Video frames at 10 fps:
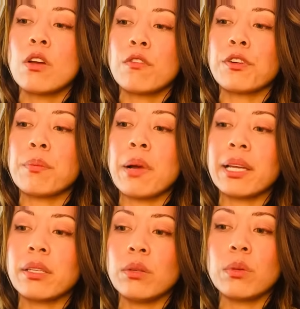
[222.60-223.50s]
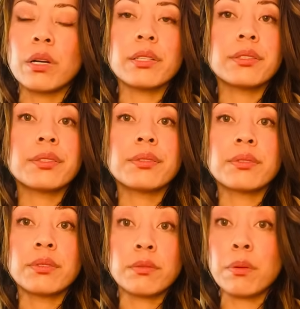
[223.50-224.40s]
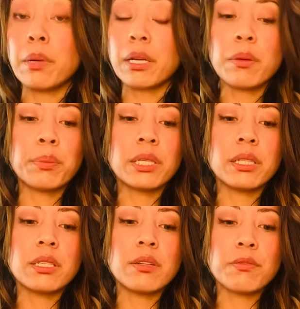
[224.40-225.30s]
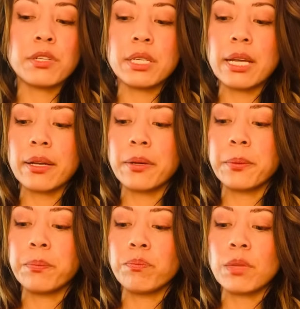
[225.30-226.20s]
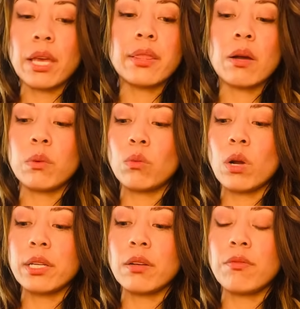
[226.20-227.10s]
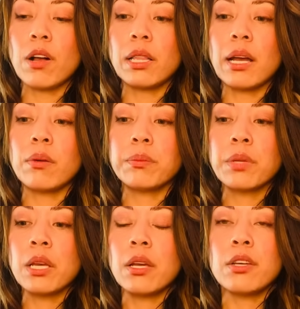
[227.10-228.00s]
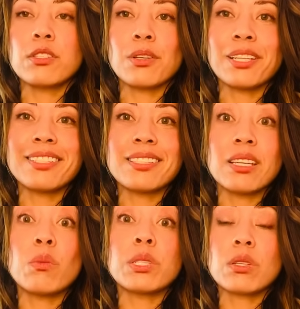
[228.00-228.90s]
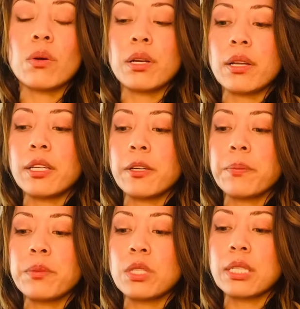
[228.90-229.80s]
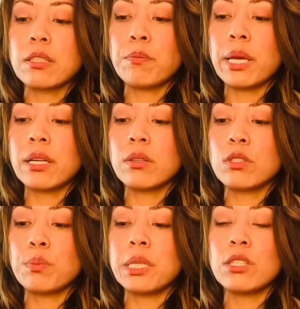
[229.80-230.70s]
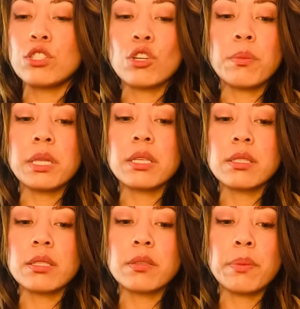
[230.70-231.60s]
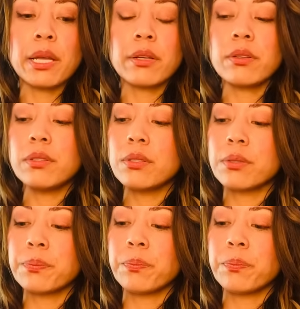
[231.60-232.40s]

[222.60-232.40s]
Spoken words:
for my cue cards from a completely different deck. And that one wanted a fallout. So let's see what's going on here. Six of Pentacles, please show me the Six of Pentacles.